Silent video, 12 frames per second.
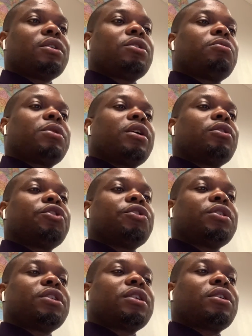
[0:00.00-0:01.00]
Health
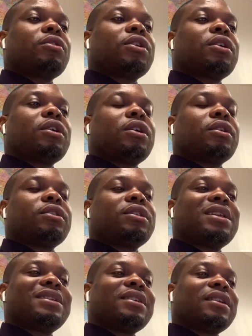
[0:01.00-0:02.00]
units and other
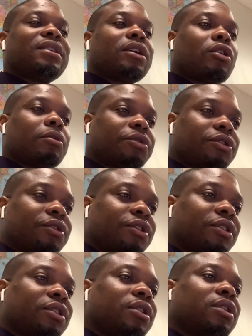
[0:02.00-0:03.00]
health-centered
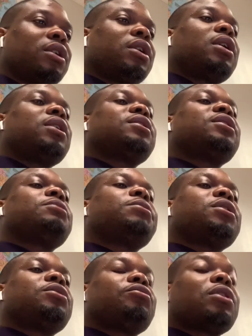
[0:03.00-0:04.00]
options are
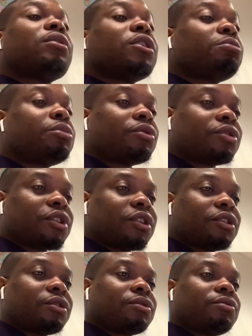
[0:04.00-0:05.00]
accepting a rounded
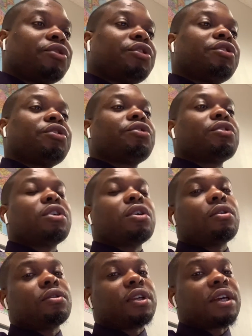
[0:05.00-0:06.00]
process, which is usually
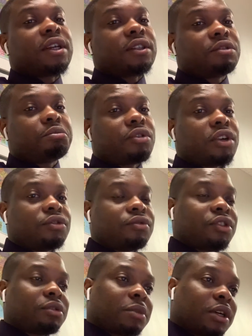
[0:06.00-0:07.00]
called the enterprise
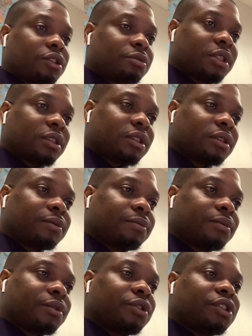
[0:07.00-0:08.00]
risk management,
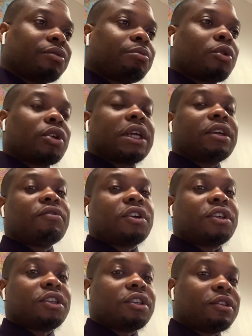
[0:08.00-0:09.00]
which is more like a
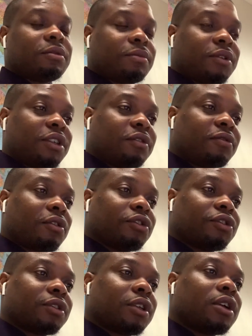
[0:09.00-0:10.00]
very key
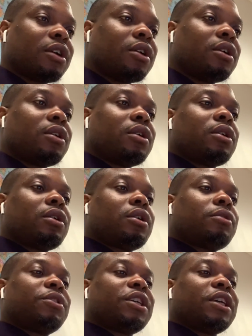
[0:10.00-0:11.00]
function.
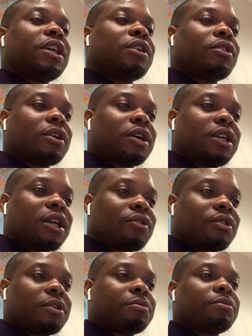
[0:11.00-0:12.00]
The
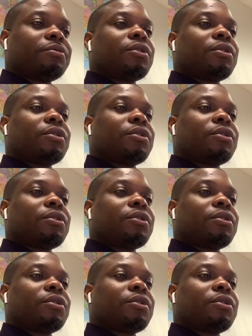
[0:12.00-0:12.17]
ERM